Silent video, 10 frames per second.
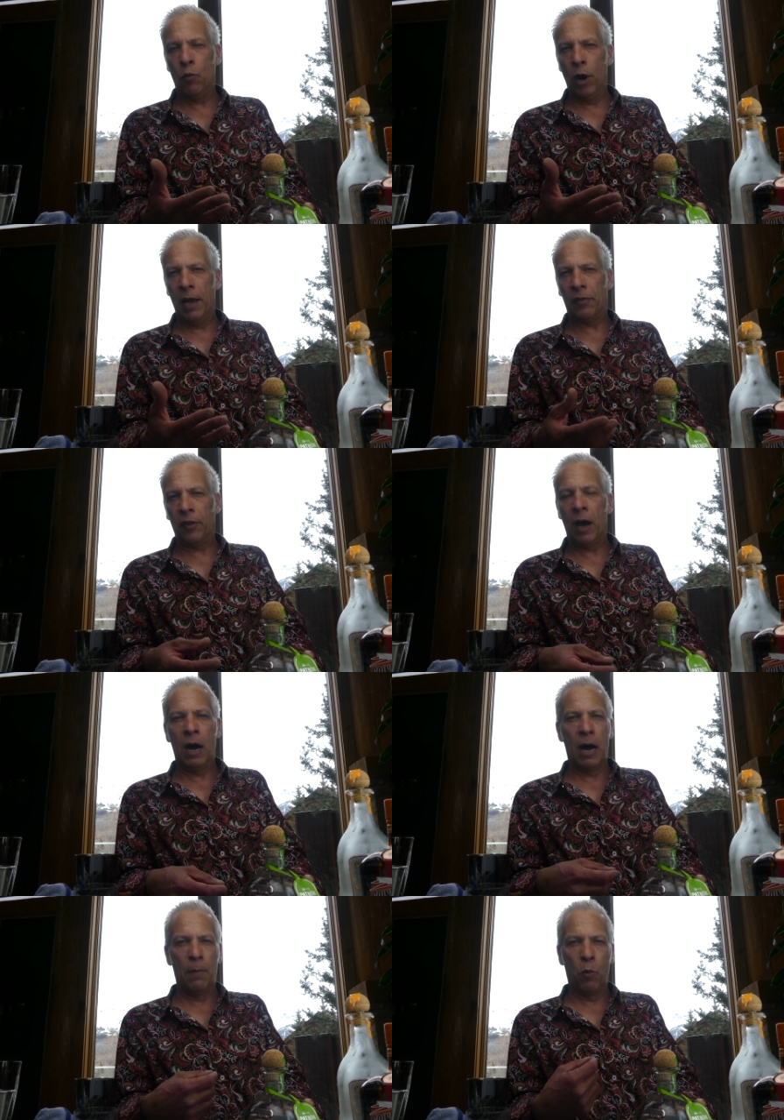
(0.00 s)
with
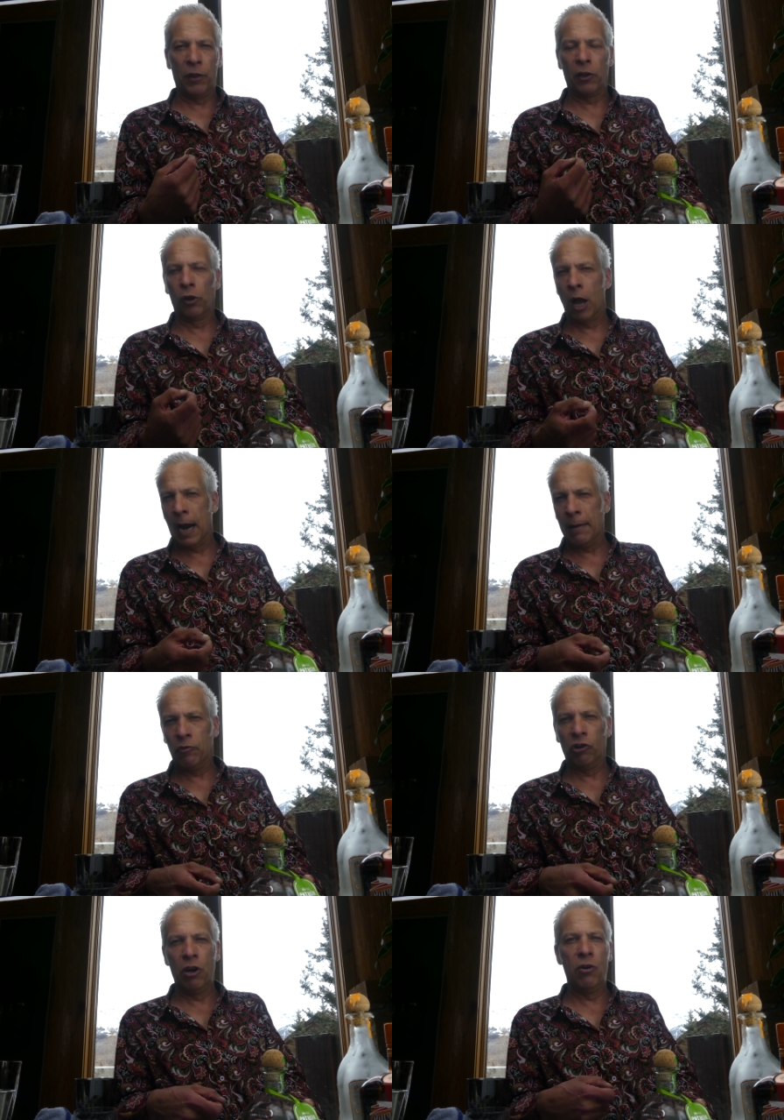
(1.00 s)
the lime
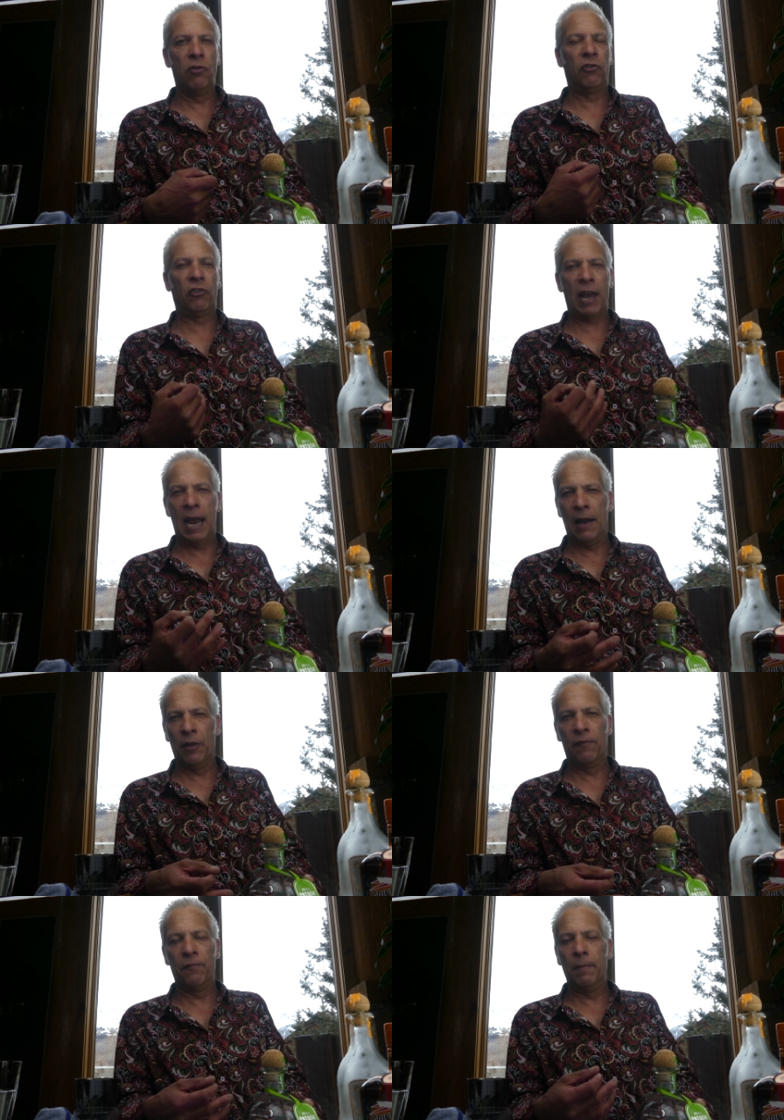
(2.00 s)
juice and the